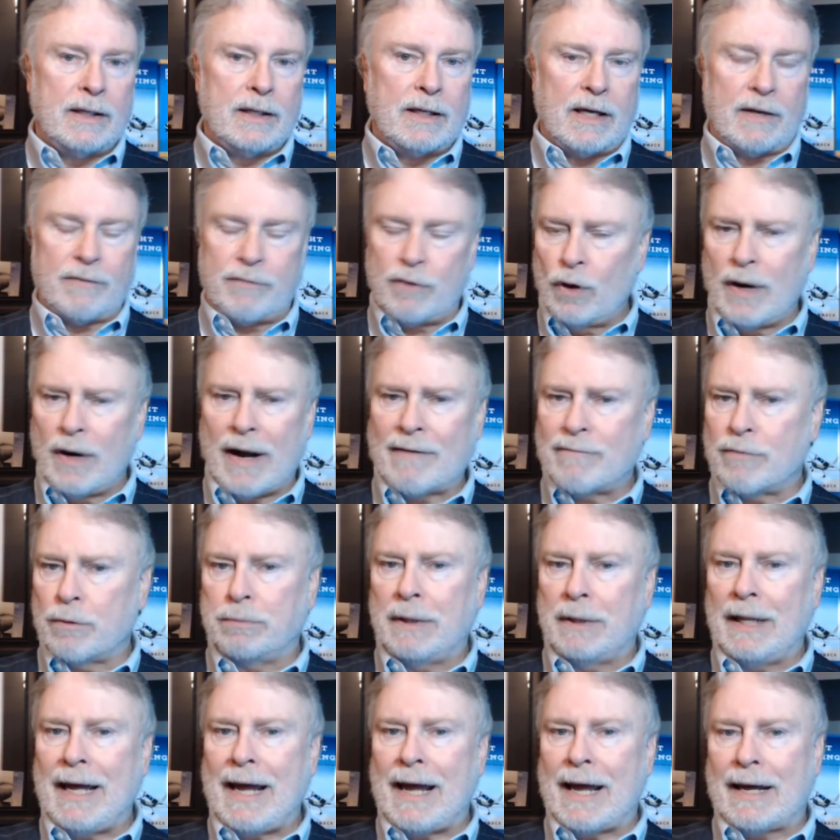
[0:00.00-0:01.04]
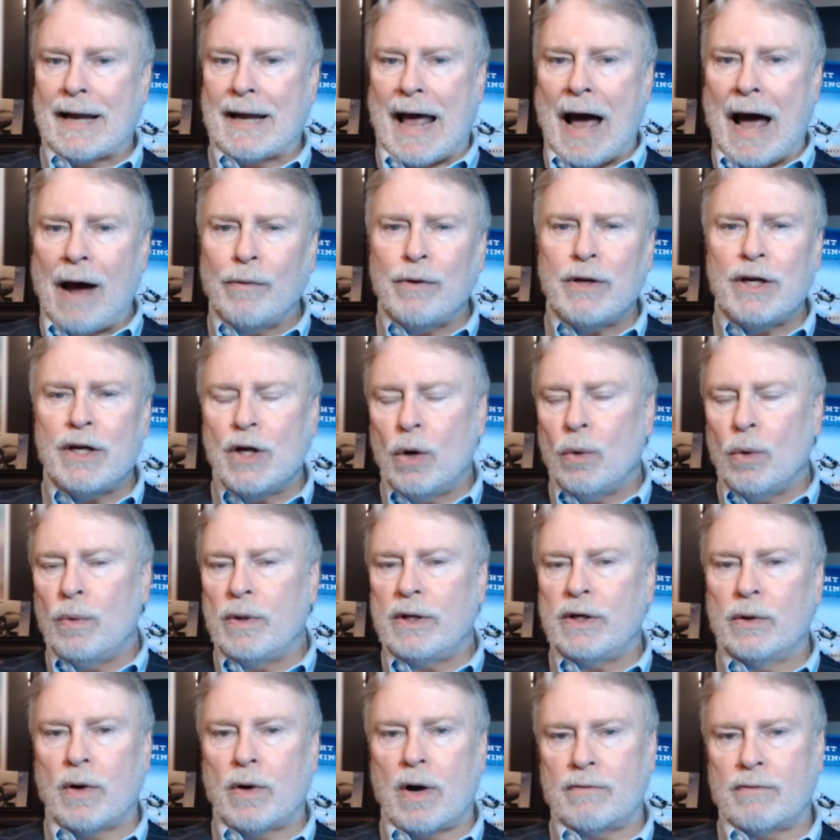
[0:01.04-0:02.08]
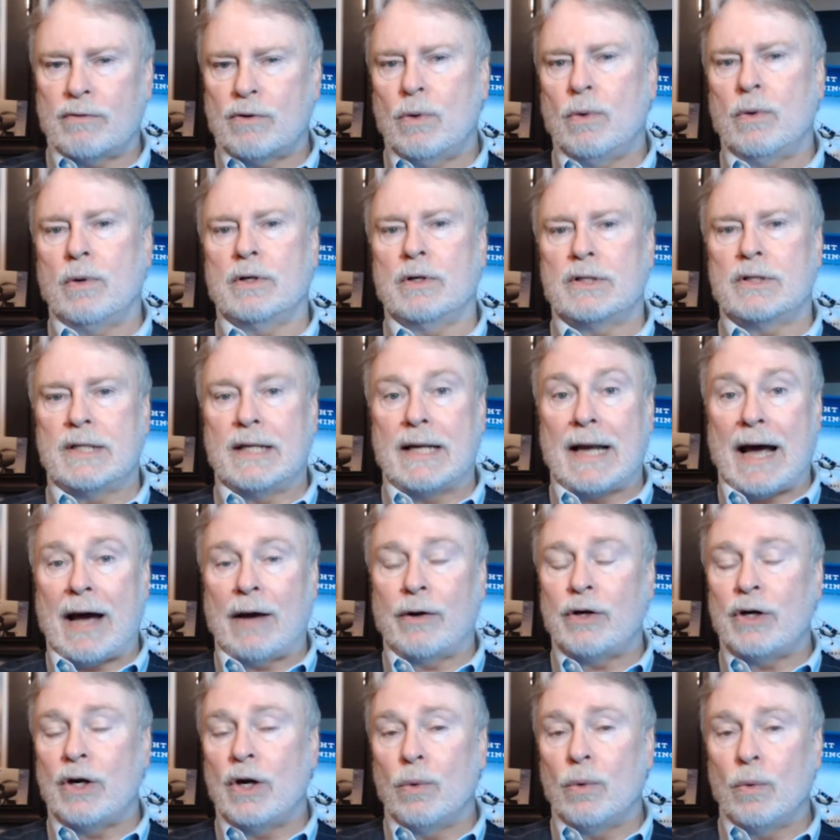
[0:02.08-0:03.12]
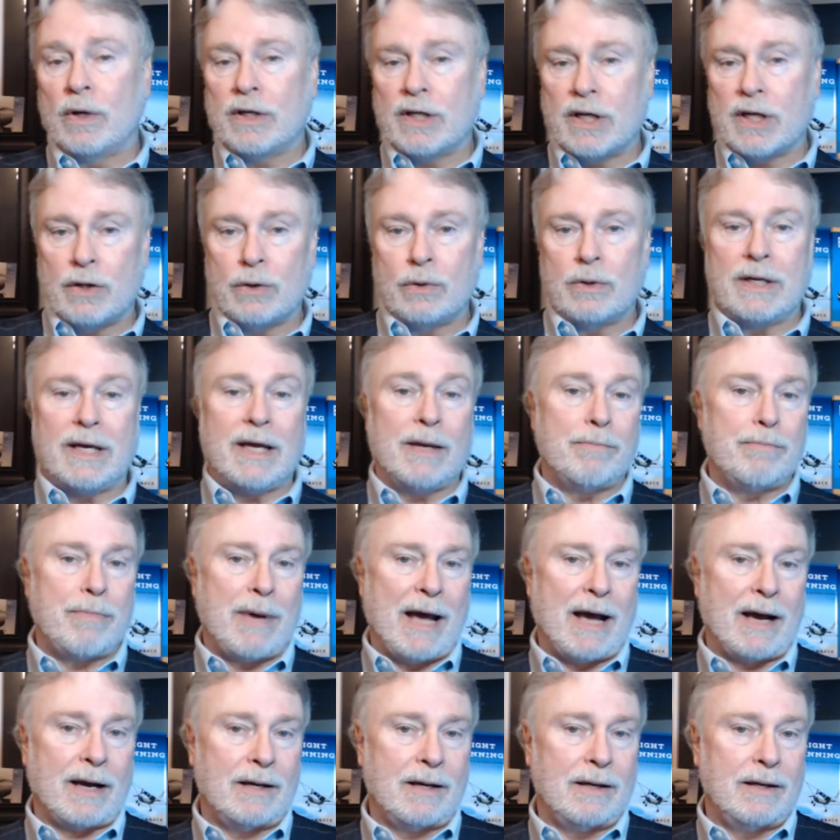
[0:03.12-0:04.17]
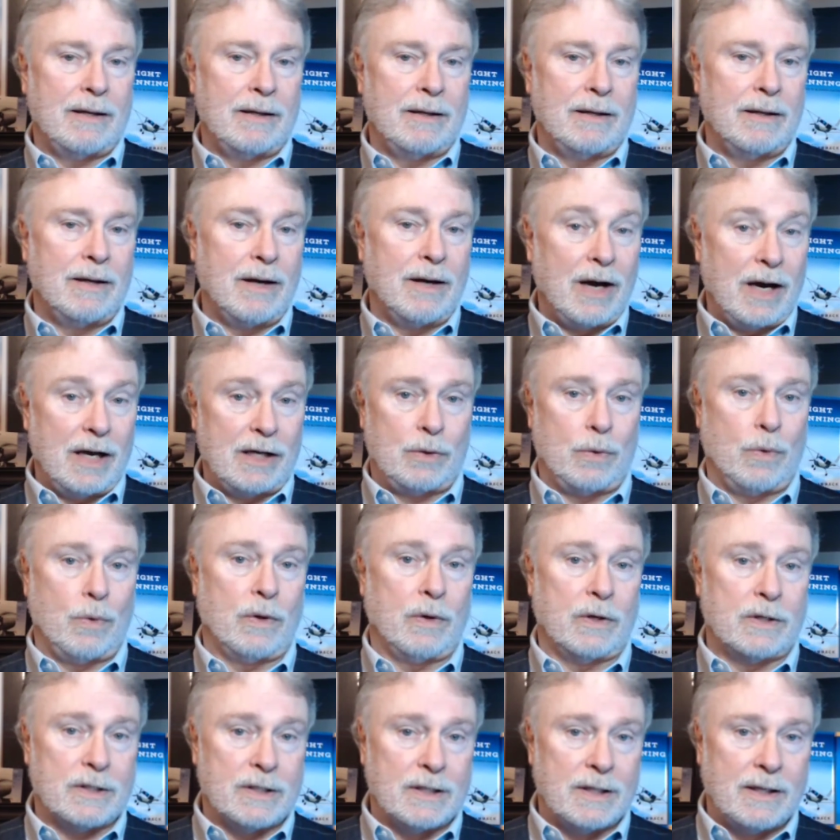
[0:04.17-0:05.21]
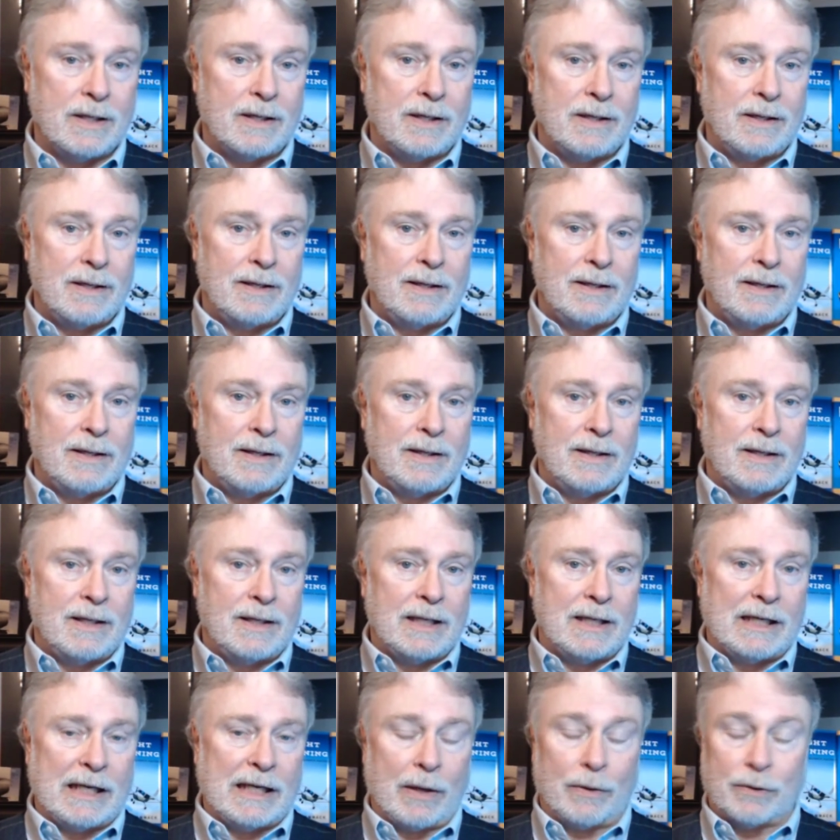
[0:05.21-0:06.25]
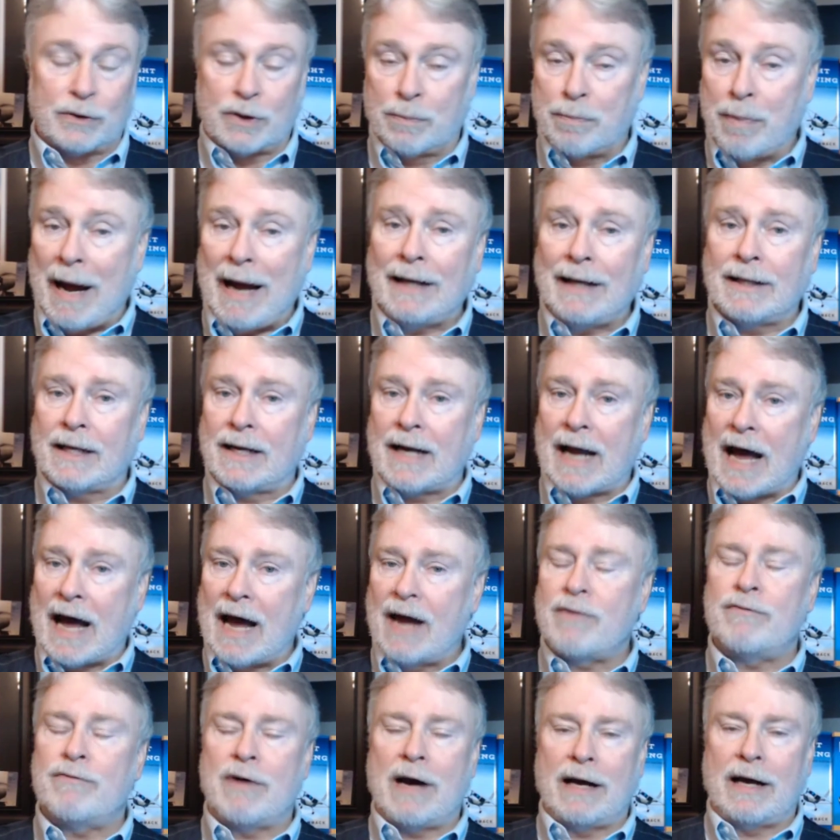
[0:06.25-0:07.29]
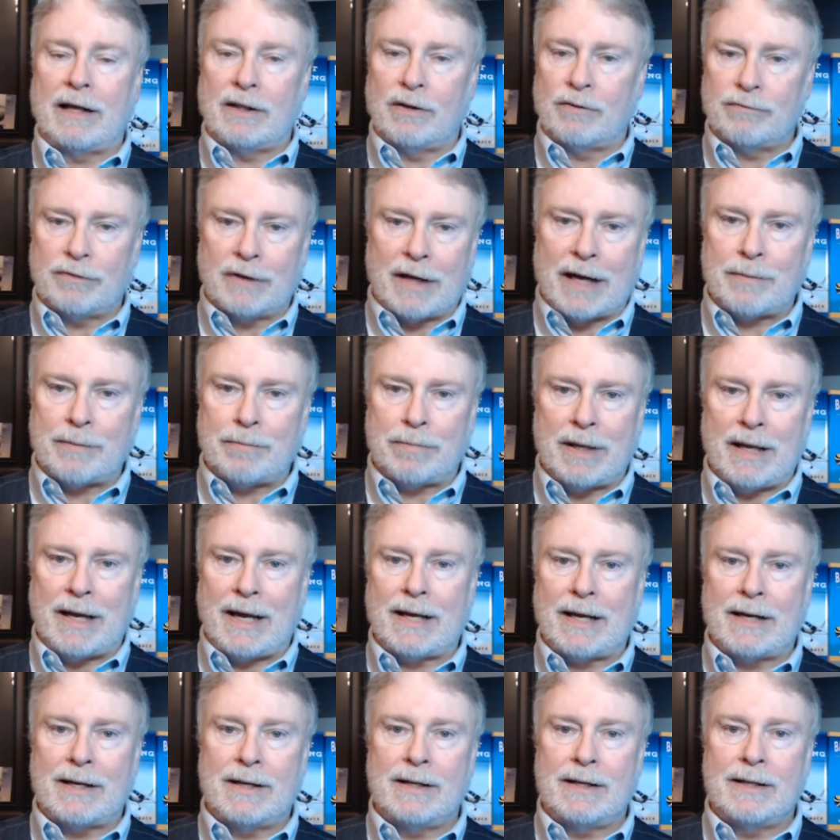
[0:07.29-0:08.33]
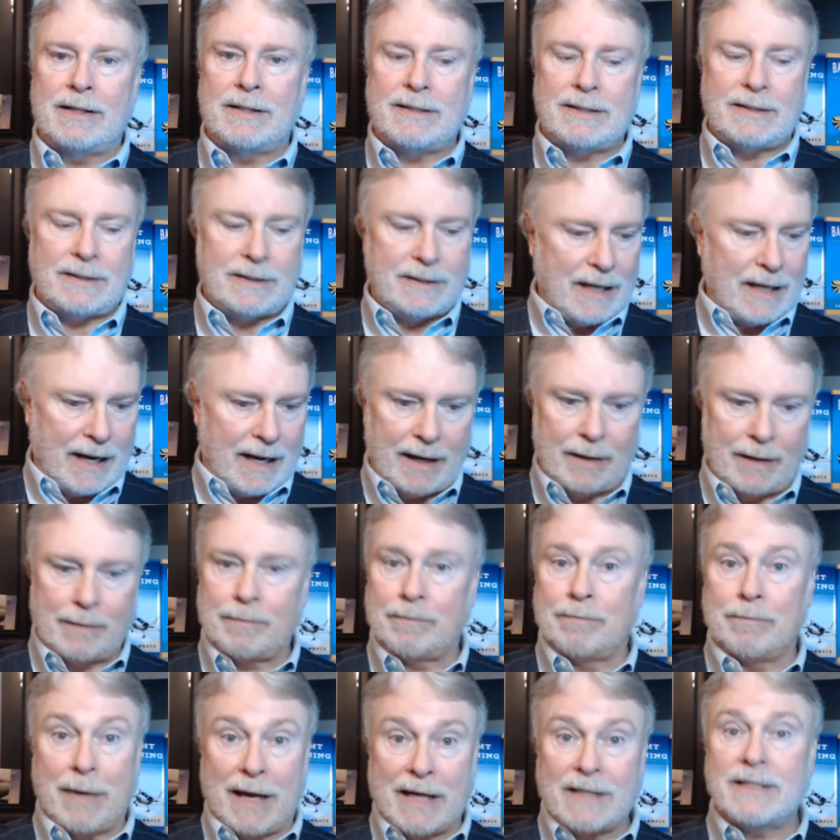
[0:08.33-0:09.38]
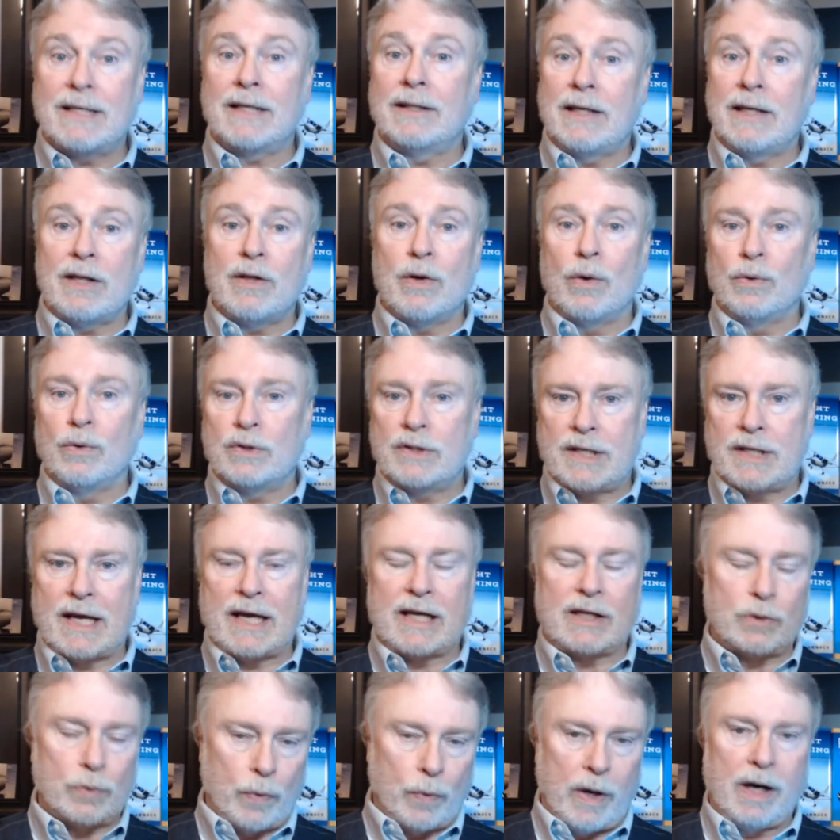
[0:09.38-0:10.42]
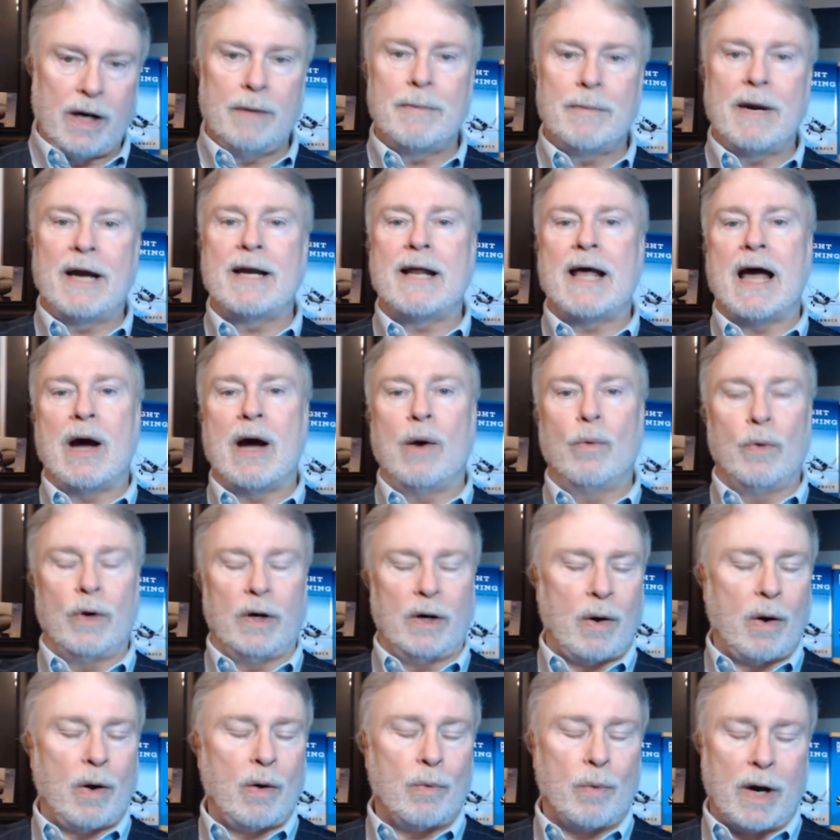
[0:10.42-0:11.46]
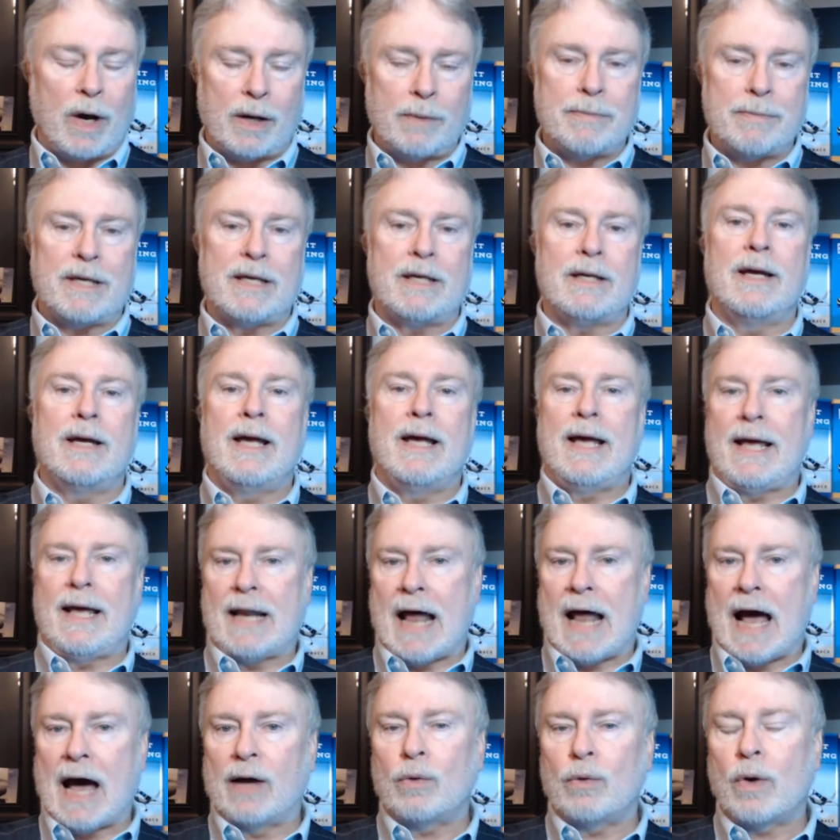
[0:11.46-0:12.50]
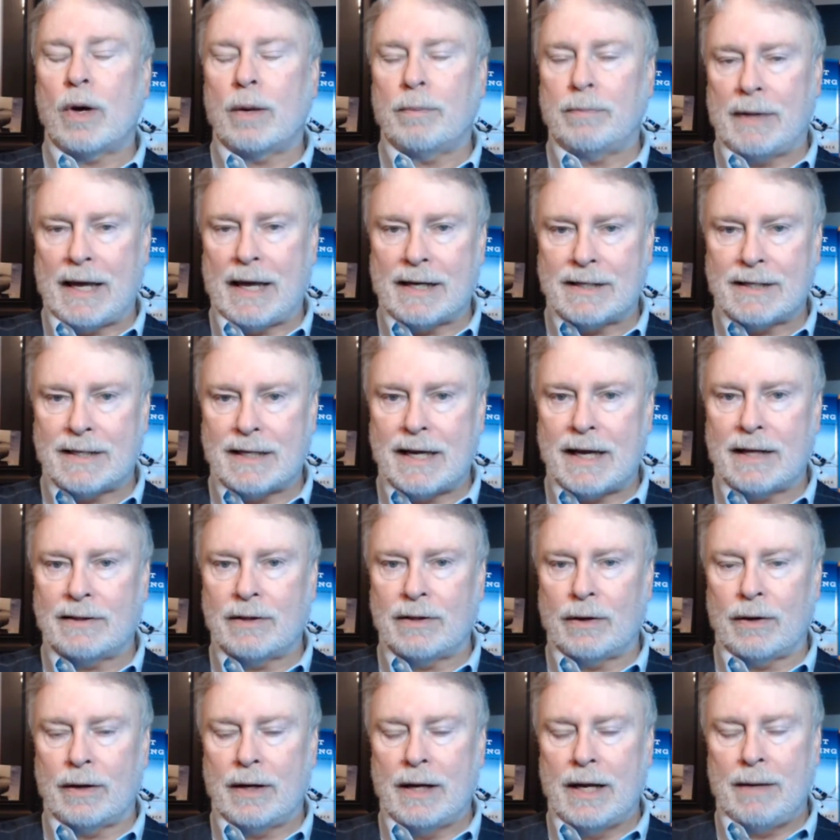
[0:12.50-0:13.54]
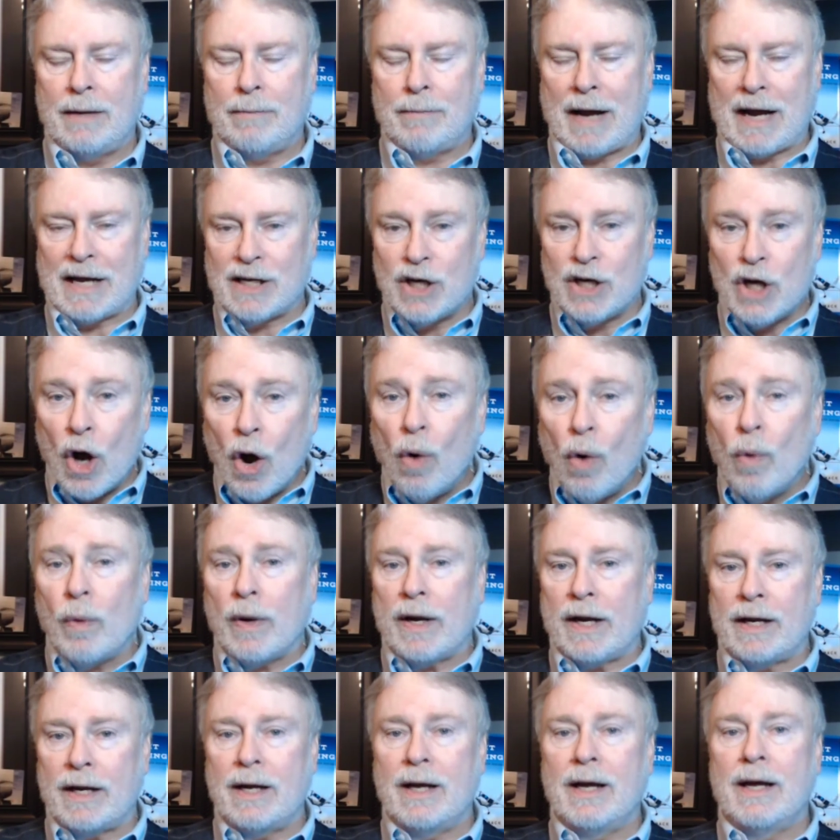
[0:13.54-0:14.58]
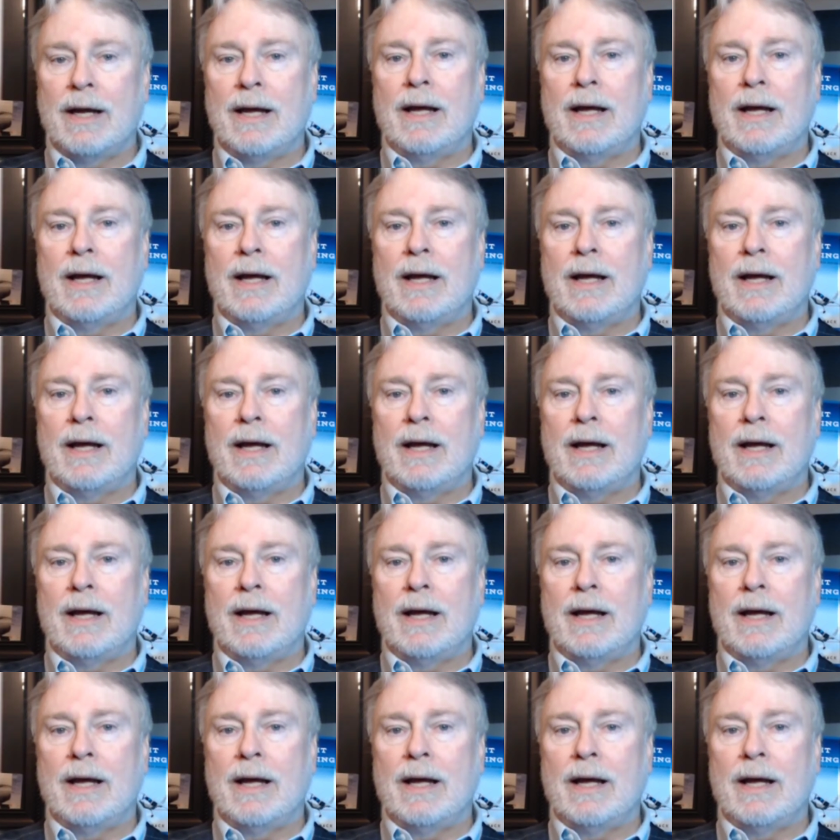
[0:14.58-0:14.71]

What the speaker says: If you don't have a plan, how do you know when you're off course? And how do you know what to do to get back on course? Now, as a pilot, I file a flight plan saying basically those things. Where am I now? Where do I want to be? And how do I plan to get there? By knowing